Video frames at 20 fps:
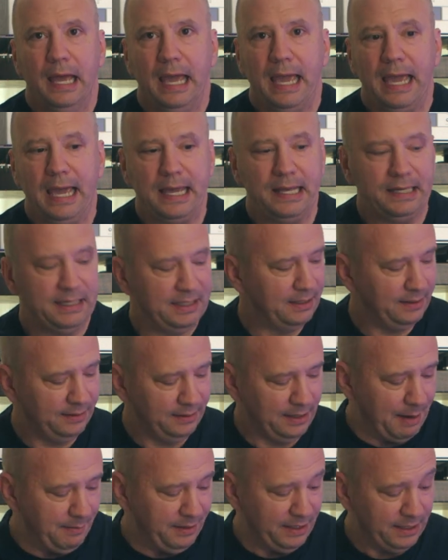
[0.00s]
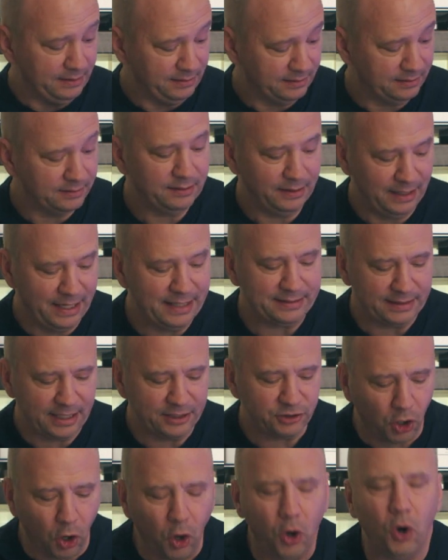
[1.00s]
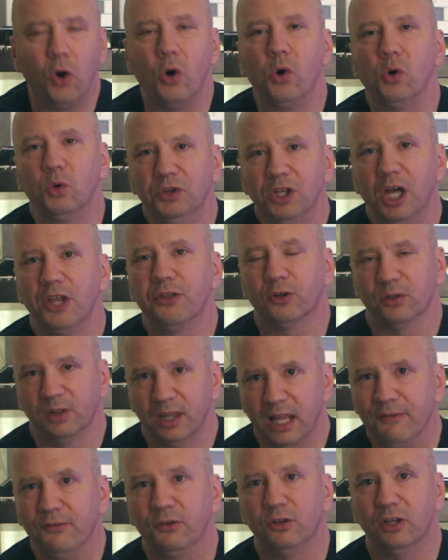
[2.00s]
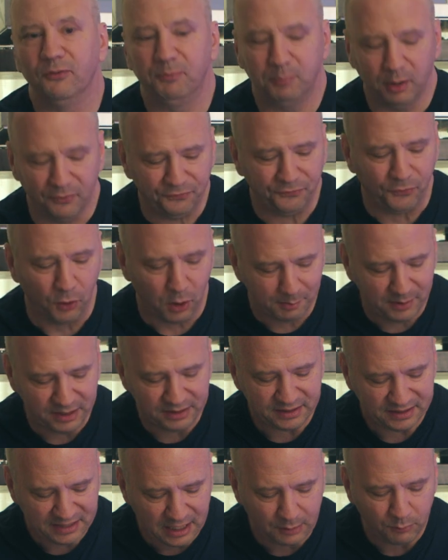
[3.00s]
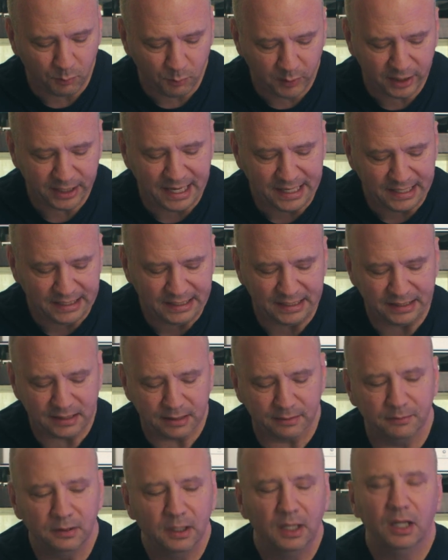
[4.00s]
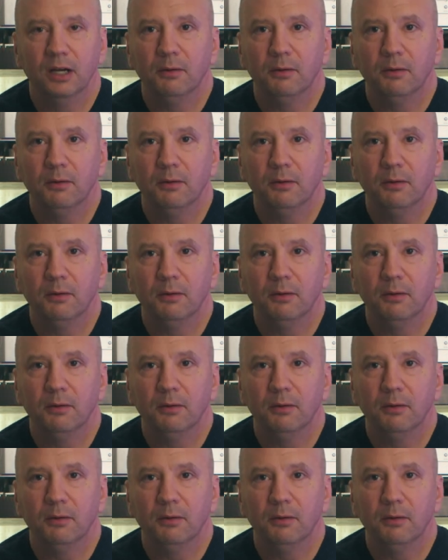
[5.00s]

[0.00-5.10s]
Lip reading: And I mean, it's a whole nother level of performance than when we're getting into